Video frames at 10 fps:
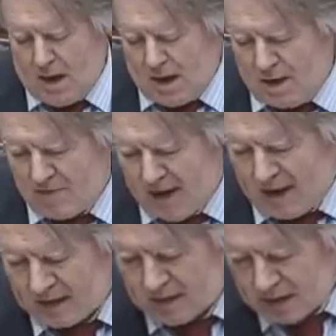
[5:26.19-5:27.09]

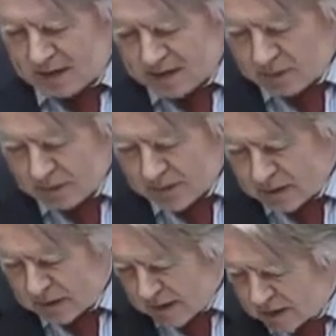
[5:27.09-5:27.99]
and I don't
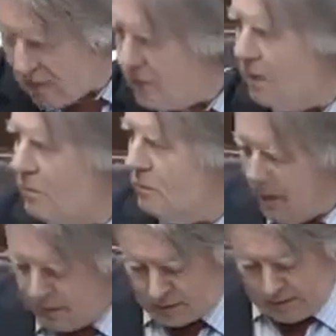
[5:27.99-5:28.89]
think, and
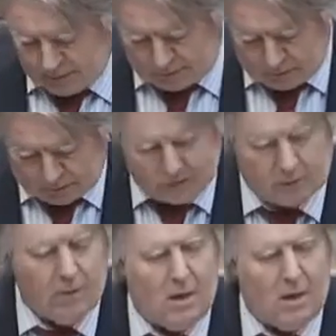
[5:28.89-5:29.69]
I know Deputy Munster